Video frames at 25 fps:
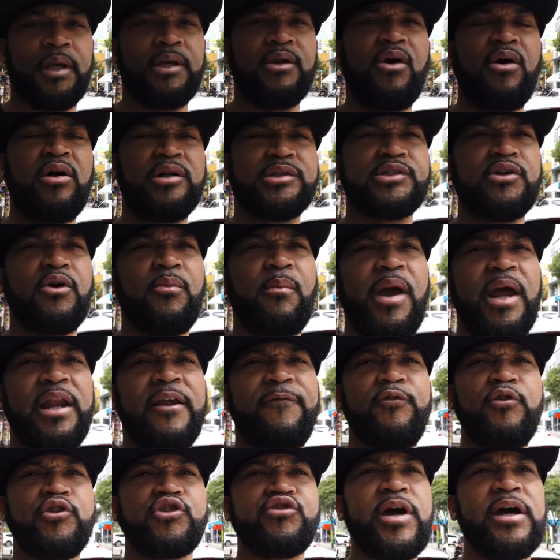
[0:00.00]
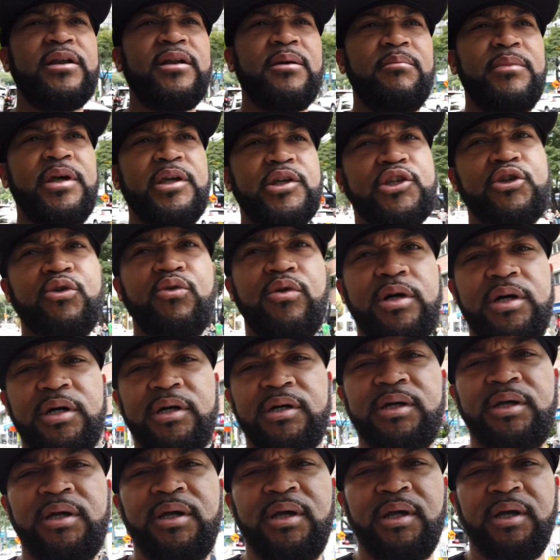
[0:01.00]
And also, man, if you're trying to meet you
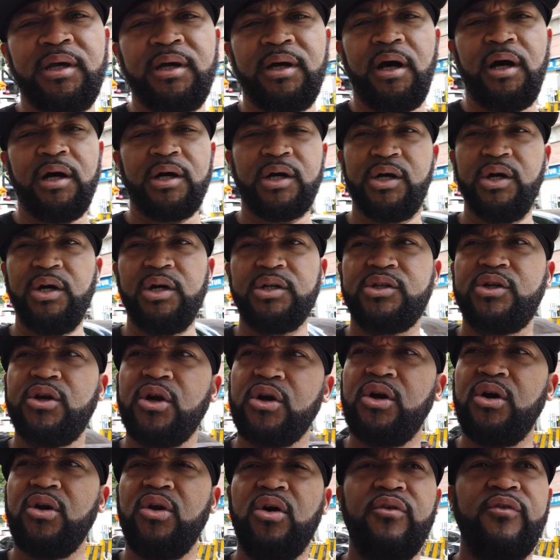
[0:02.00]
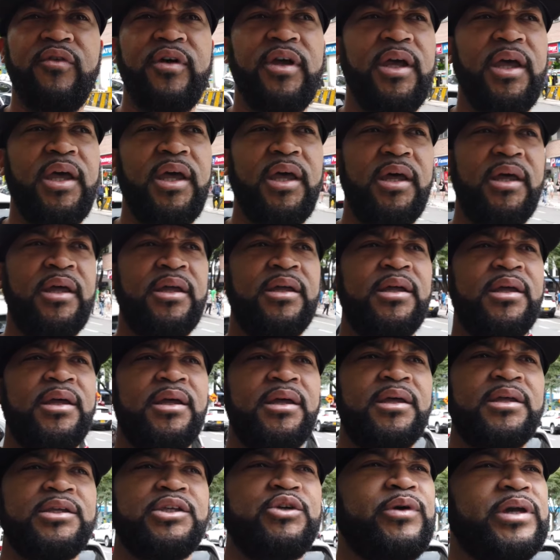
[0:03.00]
a, a good girl over here,
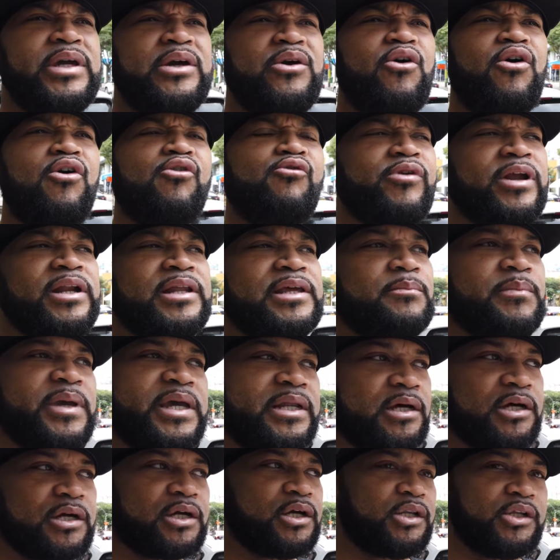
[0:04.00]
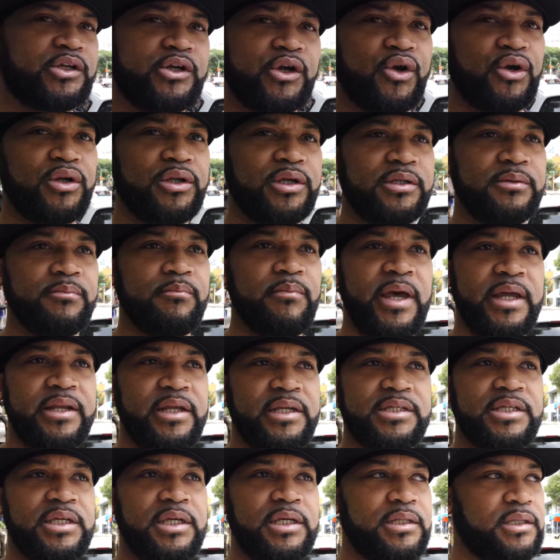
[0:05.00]
you ain't gonna really meet a good girl in
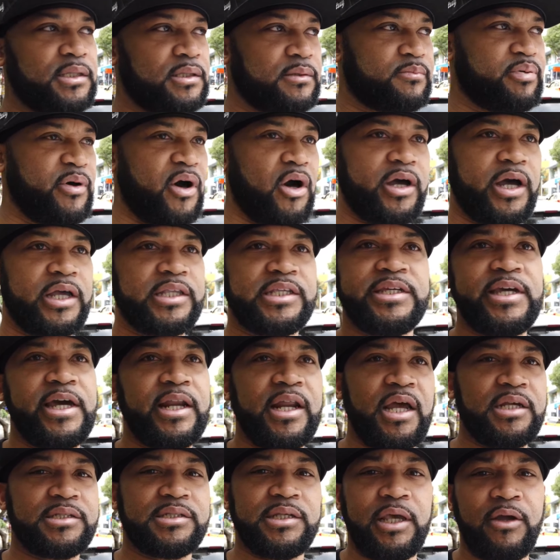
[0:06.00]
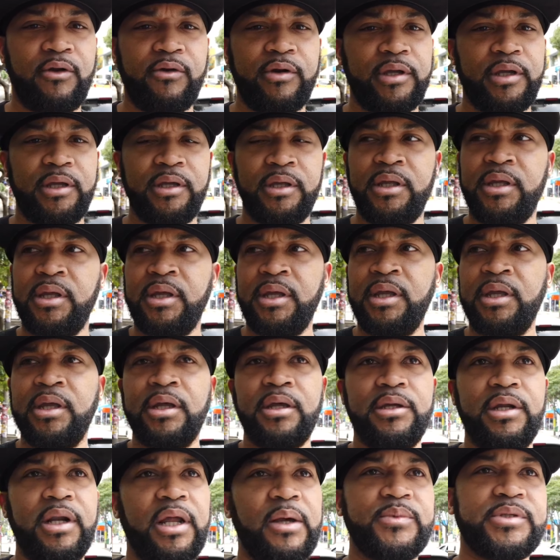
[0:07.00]
Medellín, Parque Lleras area,
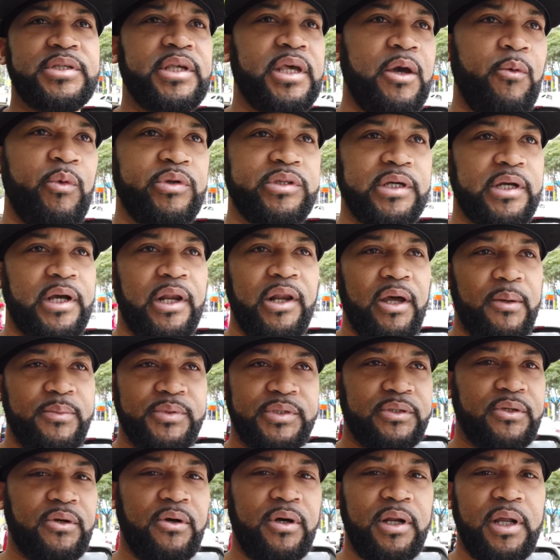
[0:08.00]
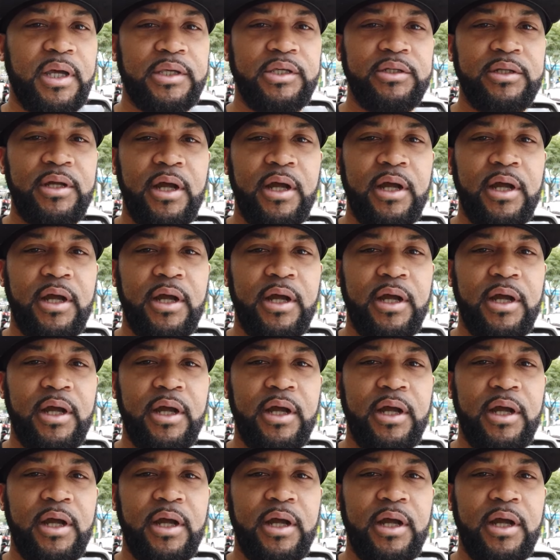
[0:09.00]
you know what I'm saying, with the clubs and all that.